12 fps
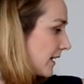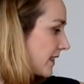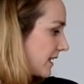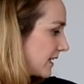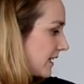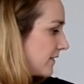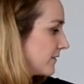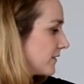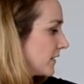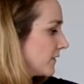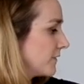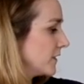We have
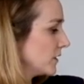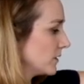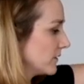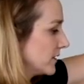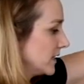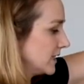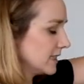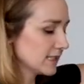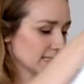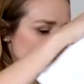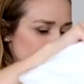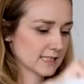a few of
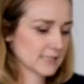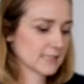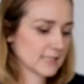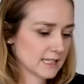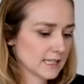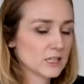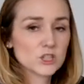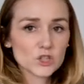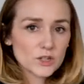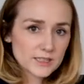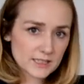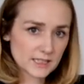these.
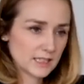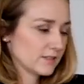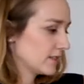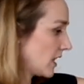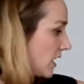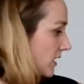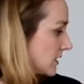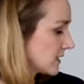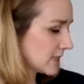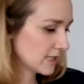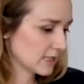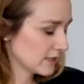Short sleeve and long
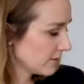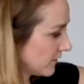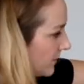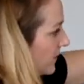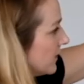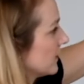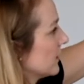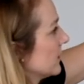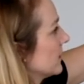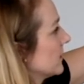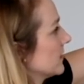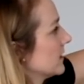sleeve.
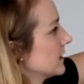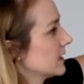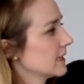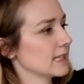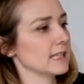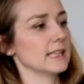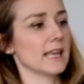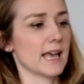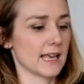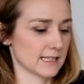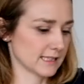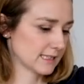
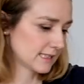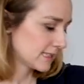Yes.